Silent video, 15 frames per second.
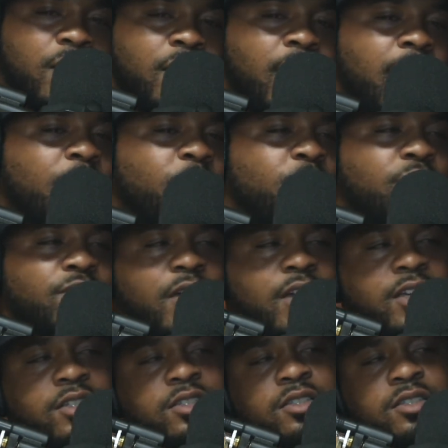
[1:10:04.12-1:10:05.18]
a angry
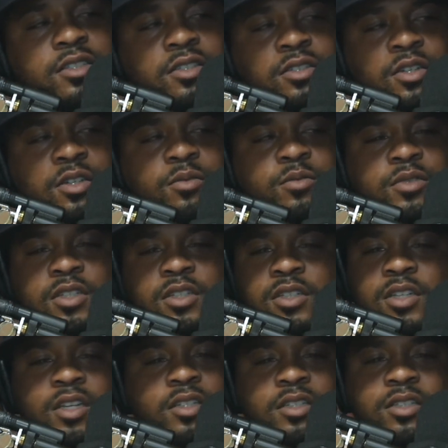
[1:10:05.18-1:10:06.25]
face. You know what I'm
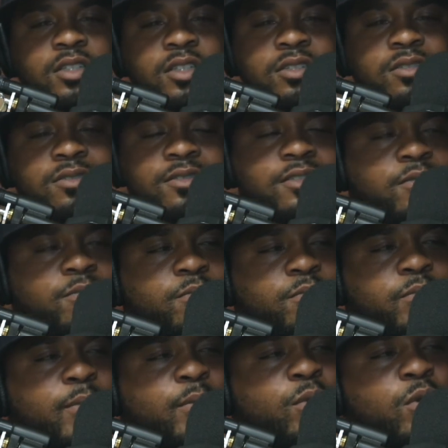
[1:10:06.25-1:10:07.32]
saying that
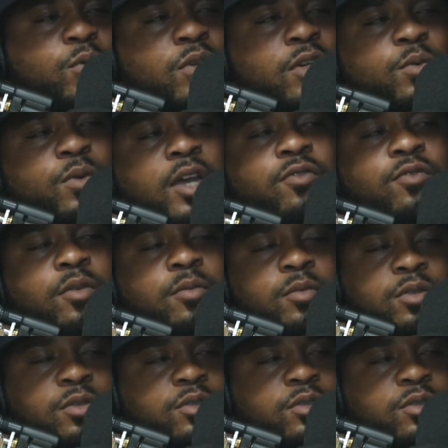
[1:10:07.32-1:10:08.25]
people gonna run away from you.